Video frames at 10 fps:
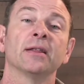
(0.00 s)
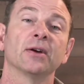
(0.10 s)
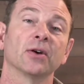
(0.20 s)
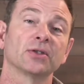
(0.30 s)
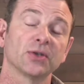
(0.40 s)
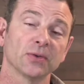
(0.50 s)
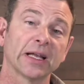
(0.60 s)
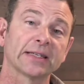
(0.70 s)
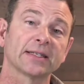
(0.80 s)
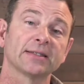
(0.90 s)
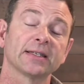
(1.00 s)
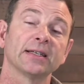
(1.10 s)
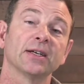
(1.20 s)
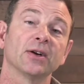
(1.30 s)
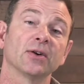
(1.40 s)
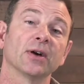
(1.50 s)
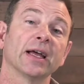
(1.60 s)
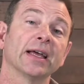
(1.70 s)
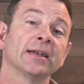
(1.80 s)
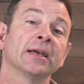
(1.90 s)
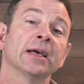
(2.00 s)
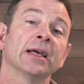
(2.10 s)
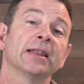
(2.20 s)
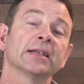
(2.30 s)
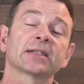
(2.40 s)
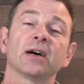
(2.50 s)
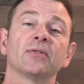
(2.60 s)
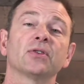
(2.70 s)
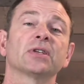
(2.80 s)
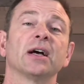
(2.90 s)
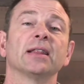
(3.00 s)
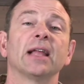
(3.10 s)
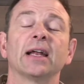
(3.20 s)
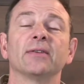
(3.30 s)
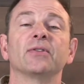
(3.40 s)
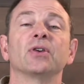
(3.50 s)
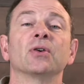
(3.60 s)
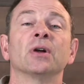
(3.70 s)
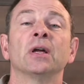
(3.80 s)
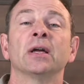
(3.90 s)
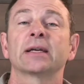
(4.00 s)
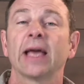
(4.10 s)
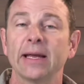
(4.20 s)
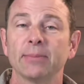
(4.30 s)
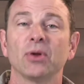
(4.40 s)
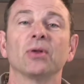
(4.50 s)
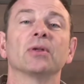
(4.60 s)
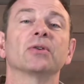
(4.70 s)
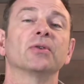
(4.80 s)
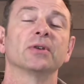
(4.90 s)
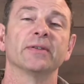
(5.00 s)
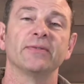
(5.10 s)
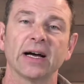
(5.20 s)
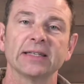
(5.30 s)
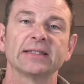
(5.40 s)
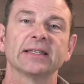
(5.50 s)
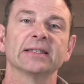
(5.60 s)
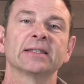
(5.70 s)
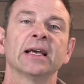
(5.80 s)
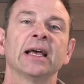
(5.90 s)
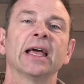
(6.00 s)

There are two lessons in here, and this covers a lot of your cable, your devices,